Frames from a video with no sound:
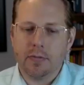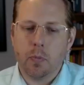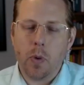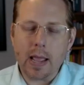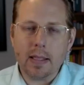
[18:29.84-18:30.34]

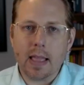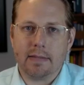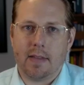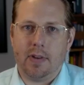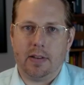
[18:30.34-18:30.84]
way less
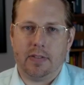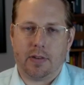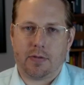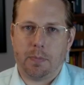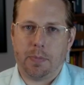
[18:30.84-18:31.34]
evidence that
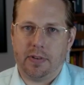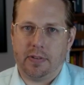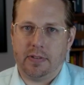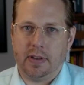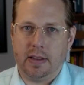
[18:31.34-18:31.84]
Trump was
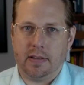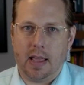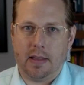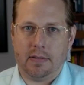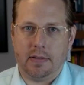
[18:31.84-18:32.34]

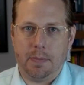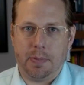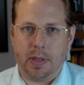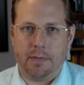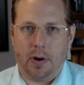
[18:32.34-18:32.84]
as
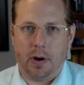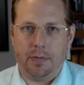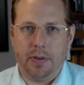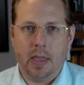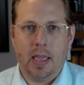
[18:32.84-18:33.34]
deeply
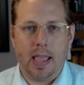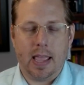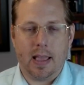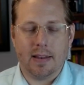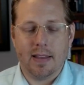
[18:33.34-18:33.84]
involved.
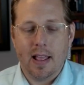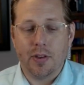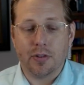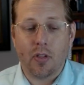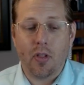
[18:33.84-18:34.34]
And
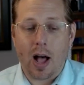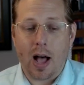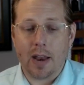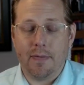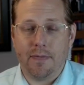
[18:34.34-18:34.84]
there's a
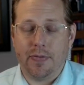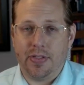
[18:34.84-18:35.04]
lot of